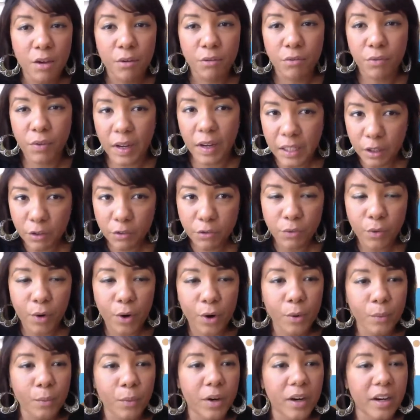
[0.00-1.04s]
failing
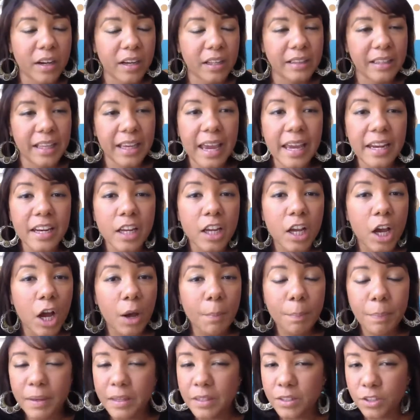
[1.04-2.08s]
forward and the getting
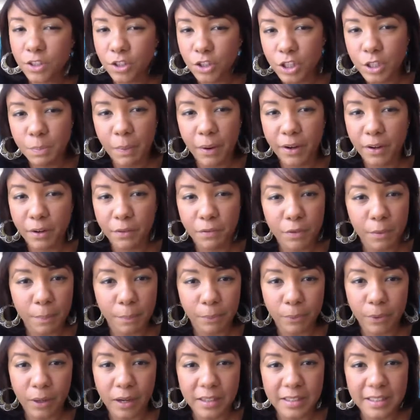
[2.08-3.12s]
up is just part of the
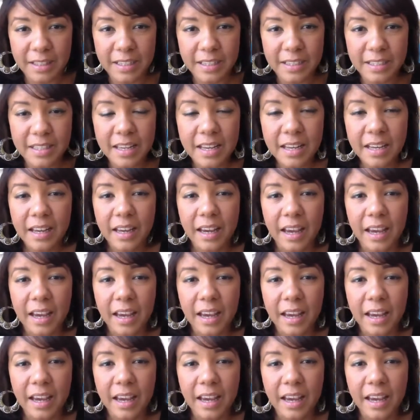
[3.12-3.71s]
process.